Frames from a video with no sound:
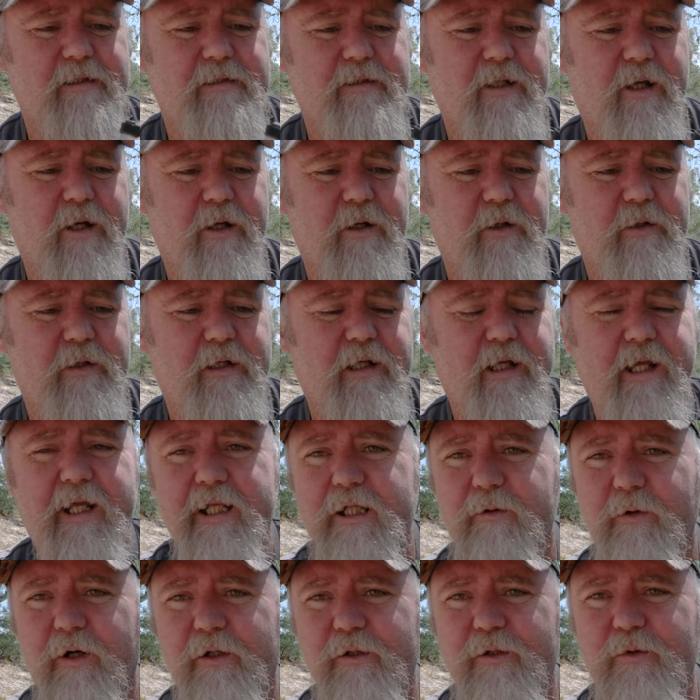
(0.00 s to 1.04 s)
so
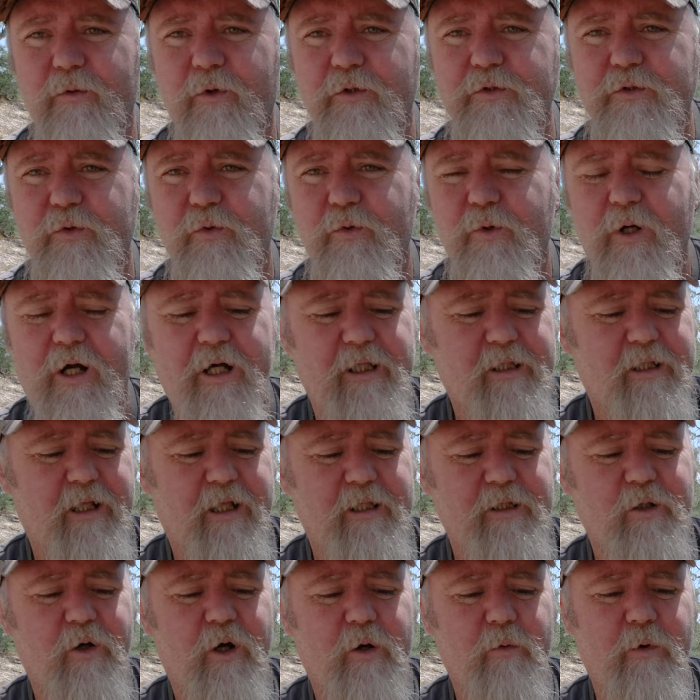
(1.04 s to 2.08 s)
anyone who wants a
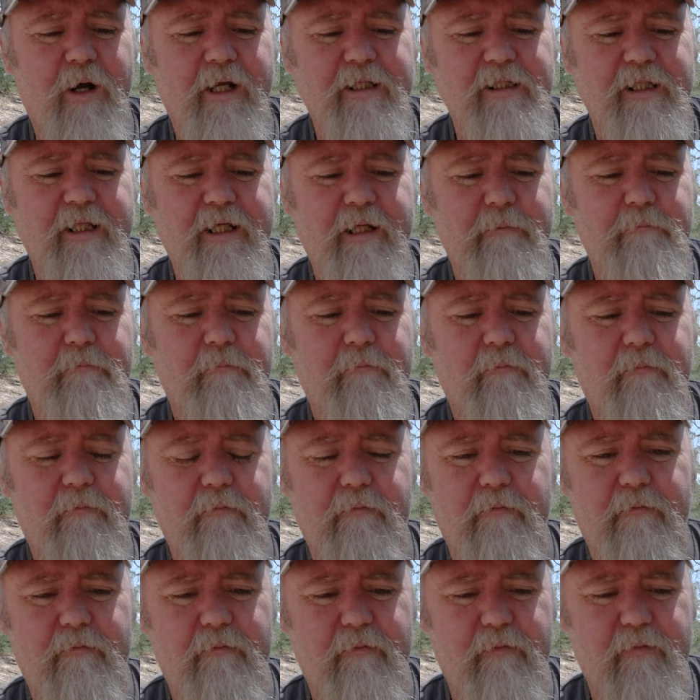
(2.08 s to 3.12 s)
lightweight lamp
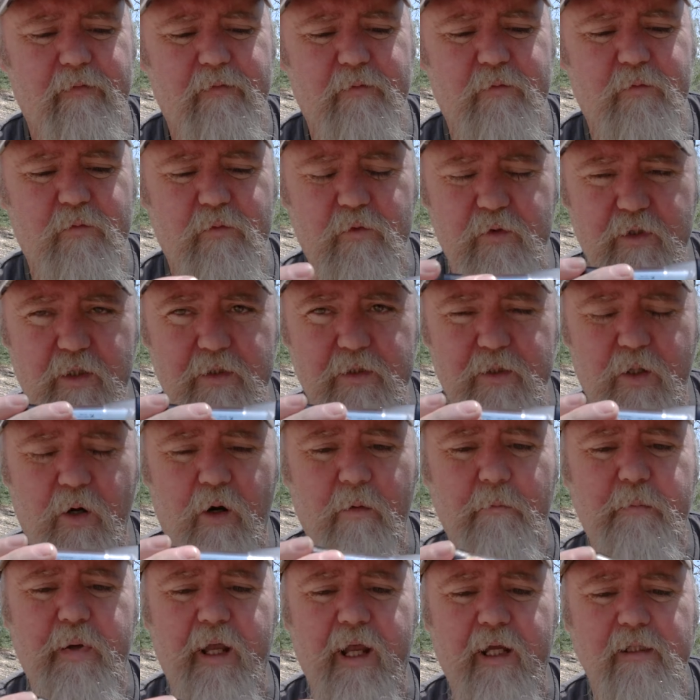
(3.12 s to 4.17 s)
that's
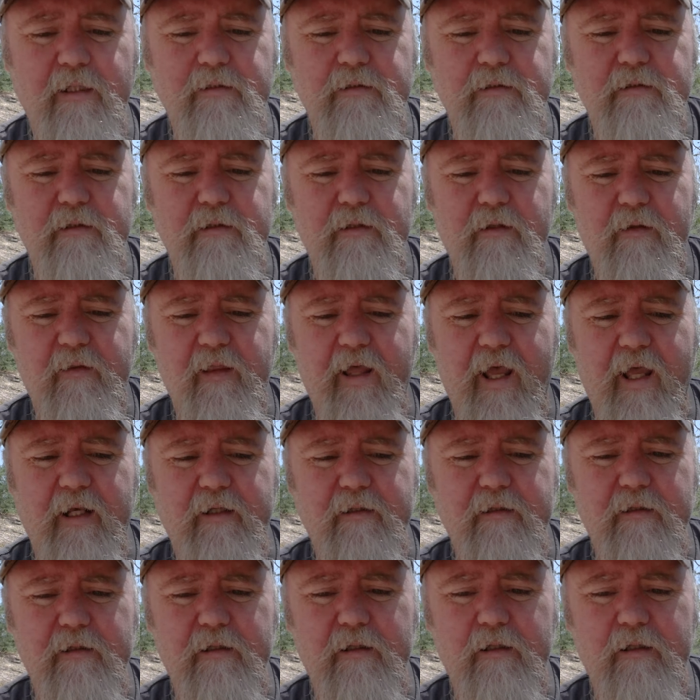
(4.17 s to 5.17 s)
compact, that